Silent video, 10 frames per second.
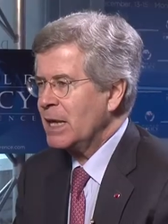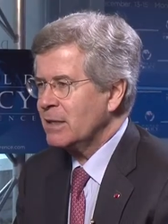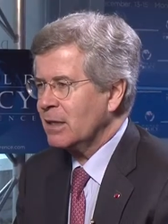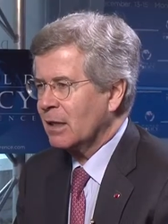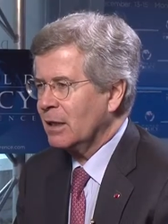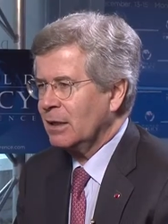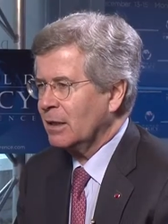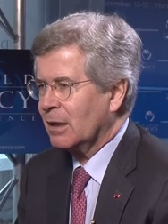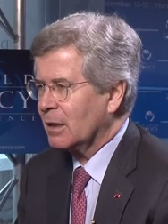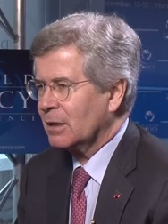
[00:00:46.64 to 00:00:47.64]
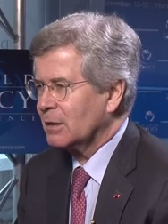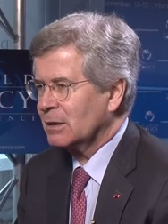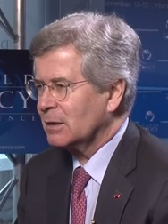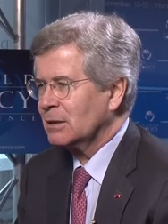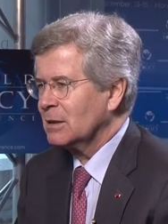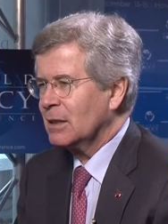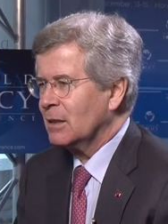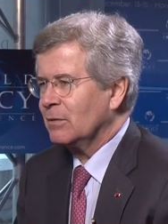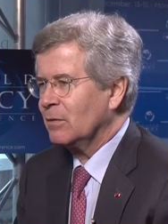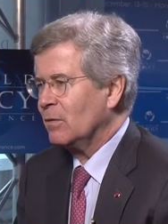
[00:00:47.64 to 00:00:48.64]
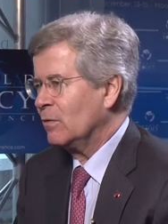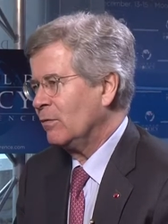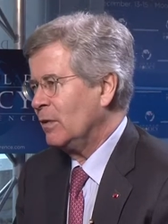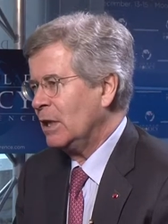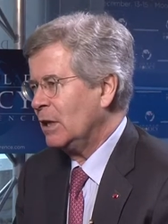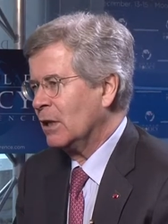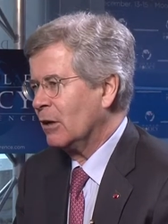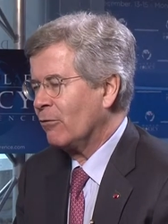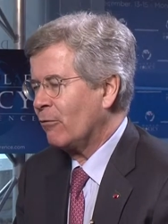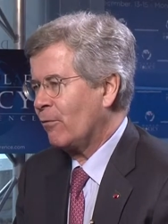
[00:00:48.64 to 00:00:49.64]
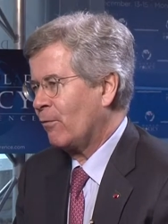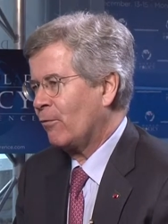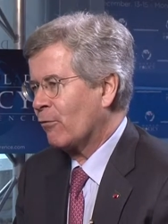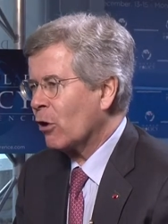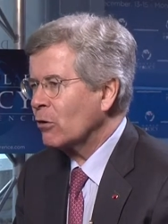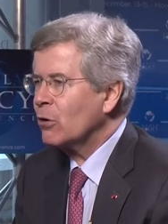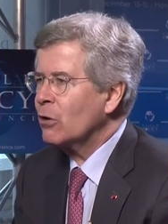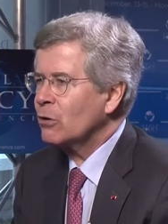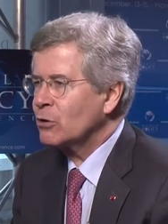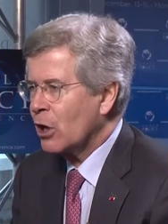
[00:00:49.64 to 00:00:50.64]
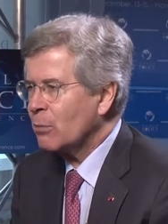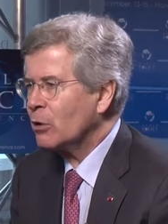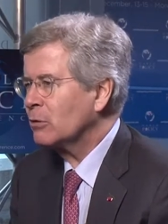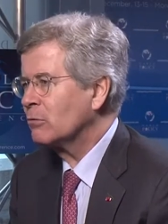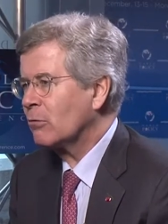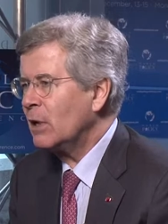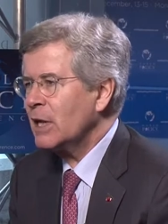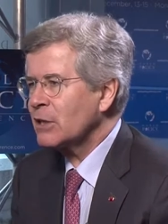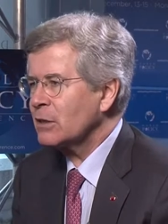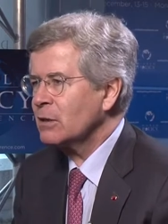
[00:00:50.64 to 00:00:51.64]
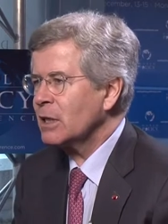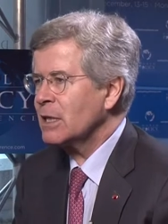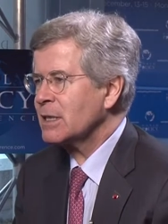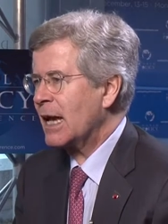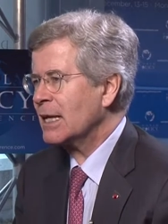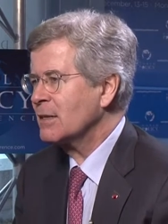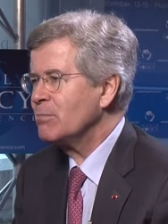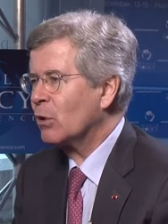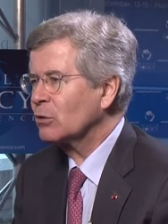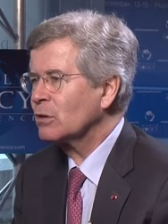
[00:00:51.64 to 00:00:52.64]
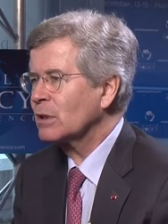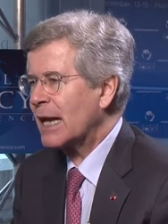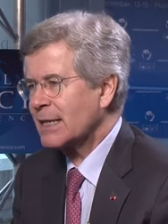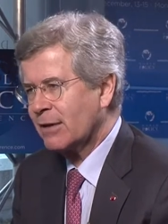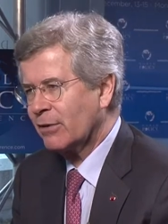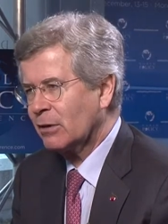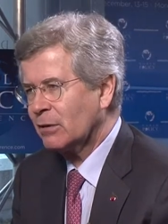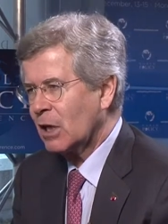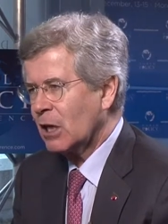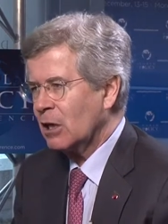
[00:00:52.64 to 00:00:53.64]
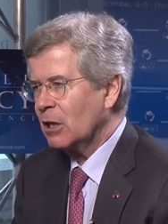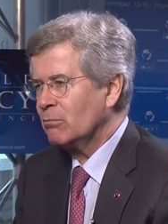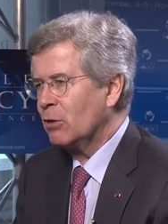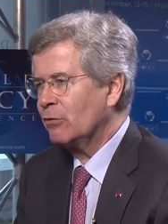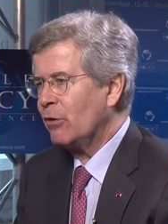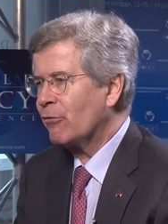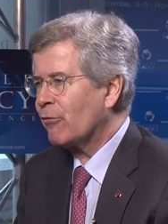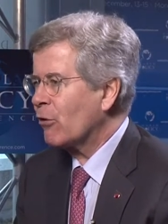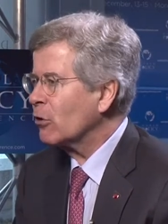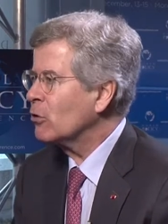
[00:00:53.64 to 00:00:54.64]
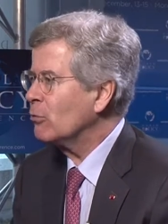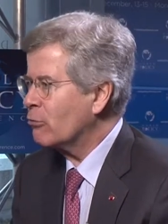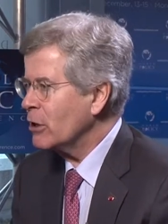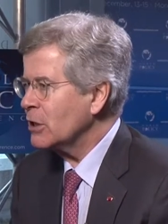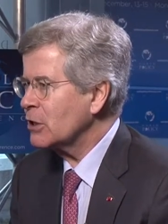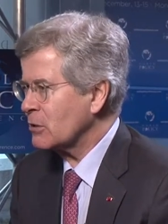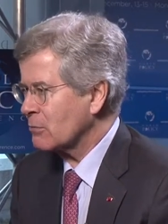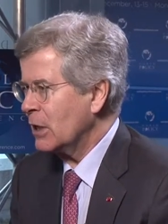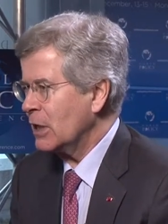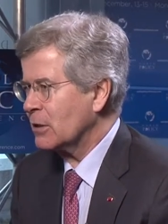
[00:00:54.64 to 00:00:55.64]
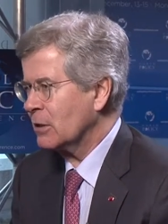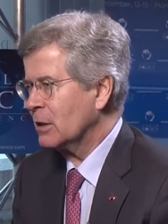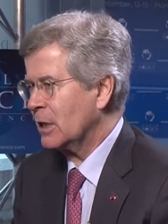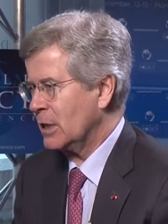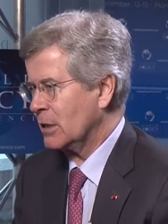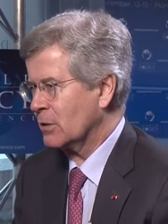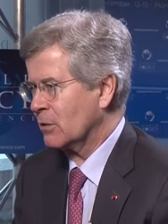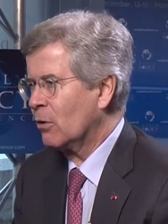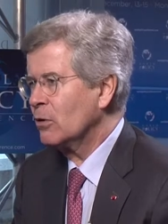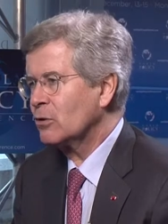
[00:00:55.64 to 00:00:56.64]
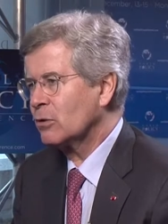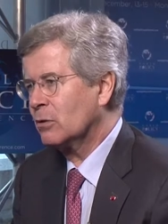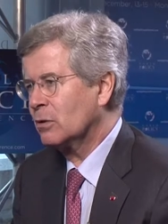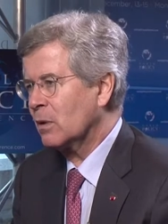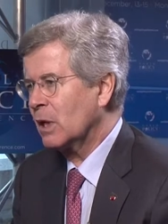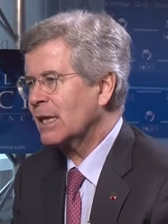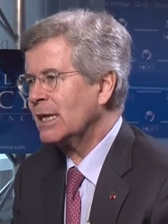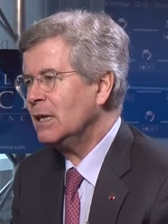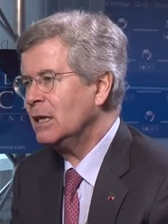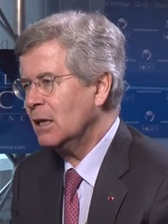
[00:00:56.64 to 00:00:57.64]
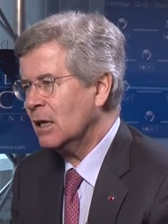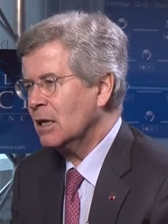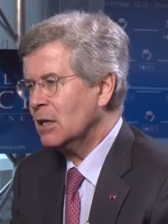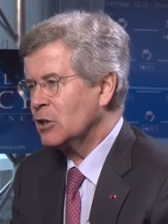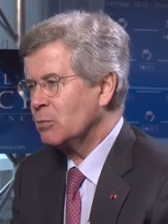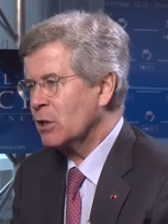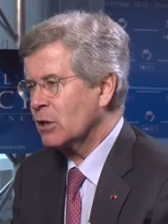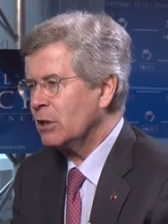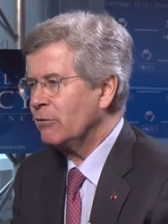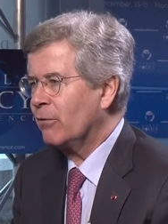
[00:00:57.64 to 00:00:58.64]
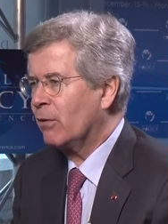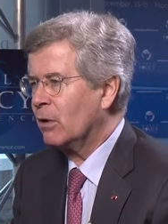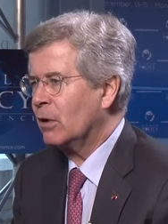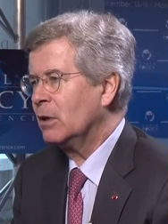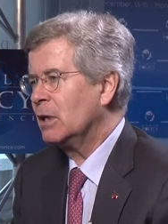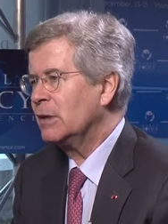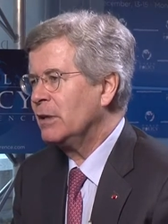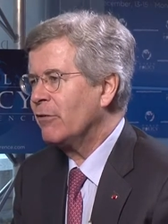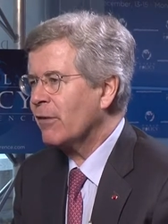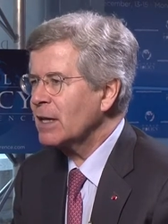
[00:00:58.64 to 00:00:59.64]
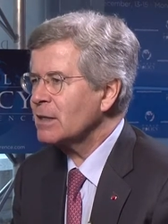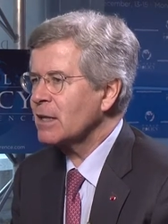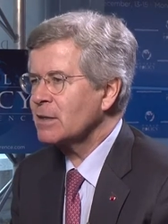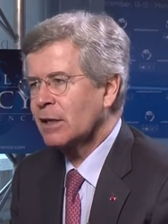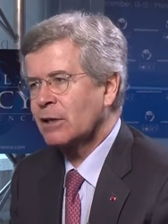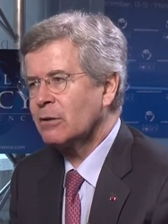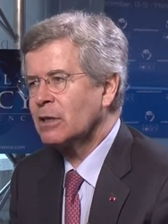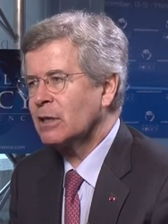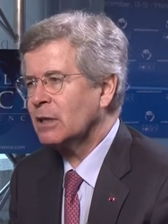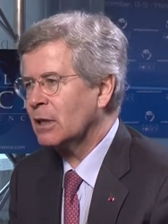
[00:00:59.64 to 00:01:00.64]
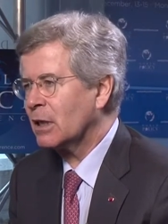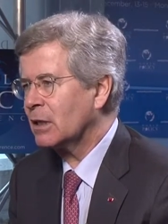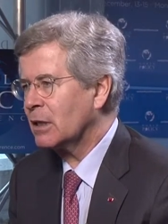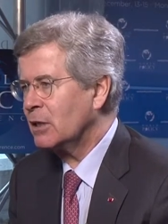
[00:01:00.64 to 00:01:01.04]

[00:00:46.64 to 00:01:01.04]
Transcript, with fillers: basically, uh, the uh, Franco-German relation is as important as ever, but the Franco-British relation is also key especially for defense and security uh,